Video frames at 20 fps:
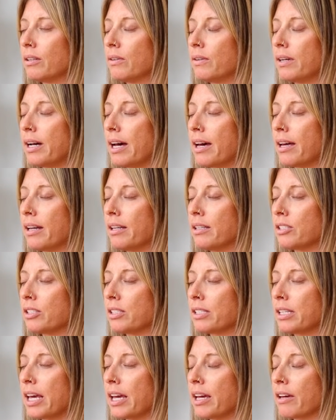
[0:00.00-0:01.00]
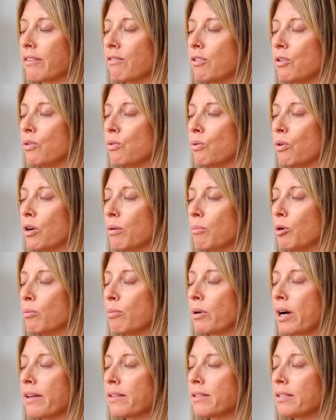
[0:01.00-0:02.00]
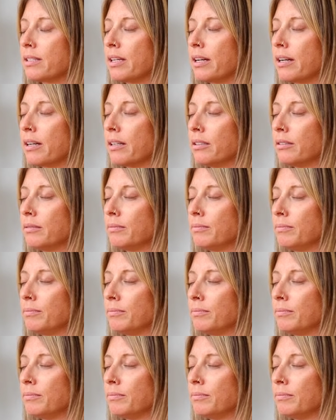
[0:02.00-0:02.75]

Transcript: Go ahead and just take a few normal breaths here.